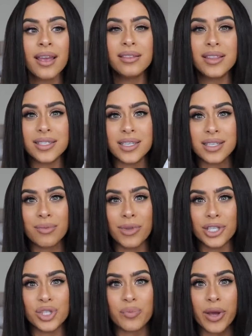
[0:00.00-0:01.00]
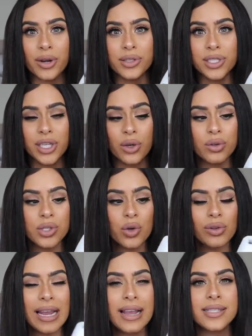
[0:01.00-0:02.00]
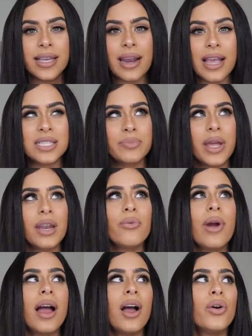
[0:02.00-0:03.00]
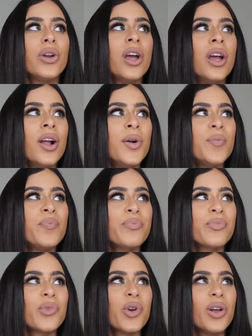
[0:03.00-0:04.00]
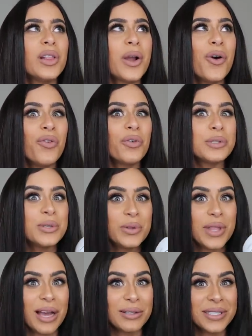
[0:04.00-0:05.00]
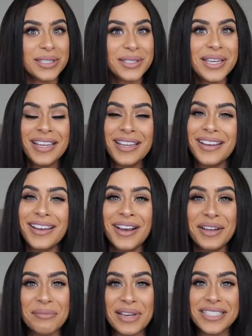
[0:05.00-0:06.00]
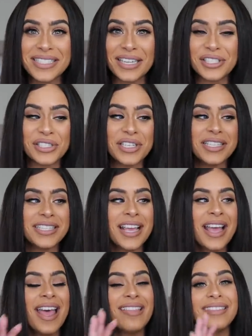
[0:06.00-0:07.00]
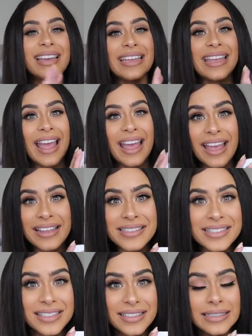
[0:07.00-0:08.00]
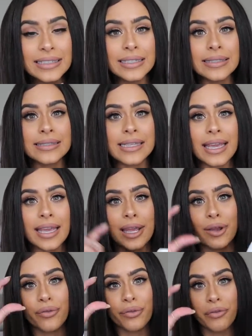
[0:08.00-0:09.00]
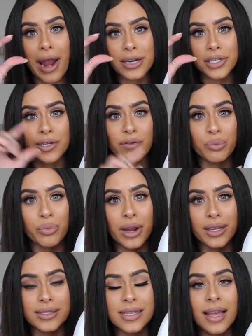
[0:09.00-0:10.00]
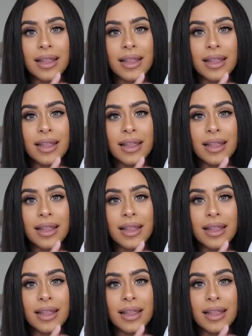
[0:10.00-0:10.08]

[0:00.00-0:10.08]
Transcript: This is a much better deal. So like I said, I spent around like over two thousand dollars on my sessions. The Kenzzi is a fraction of the price.